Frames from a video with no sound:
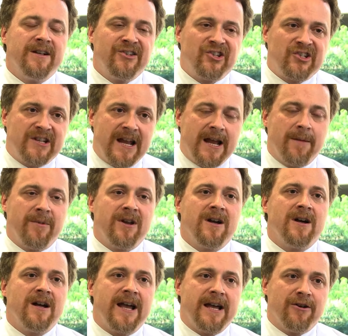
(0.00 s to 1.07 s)

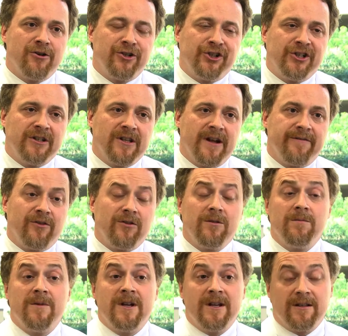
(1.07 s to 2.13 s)
stamina, energy
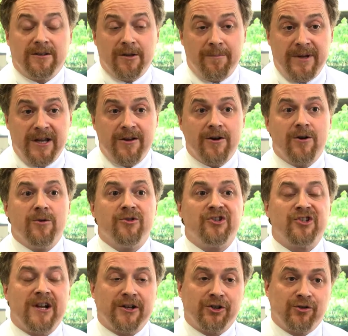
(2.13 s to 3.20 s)
level, libido,
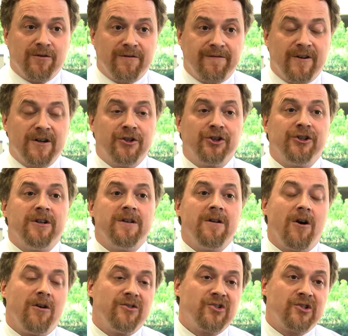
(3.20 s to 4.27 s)
sexual function,
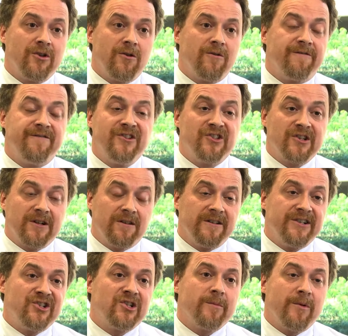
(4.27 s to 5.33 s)
also
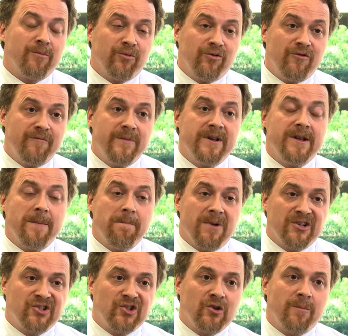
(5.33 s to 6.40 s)
physically some improvement in
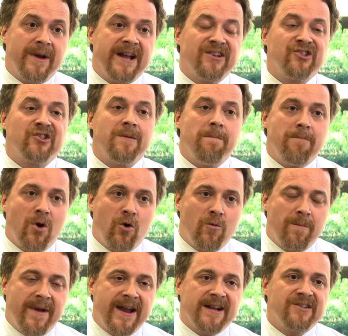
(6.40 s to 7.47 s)
muscle mass and bone
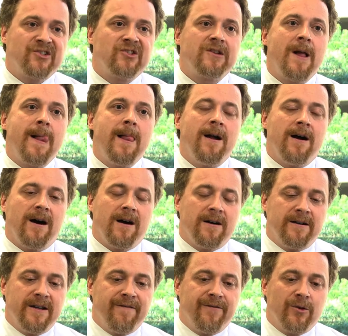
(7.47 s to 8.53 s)
mass.
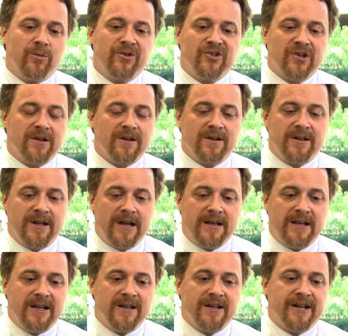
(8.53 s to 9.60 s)
Uh, if there was a,
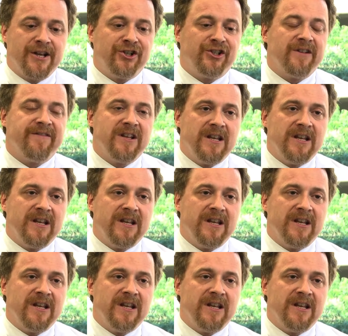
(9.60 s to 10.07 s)
any indication of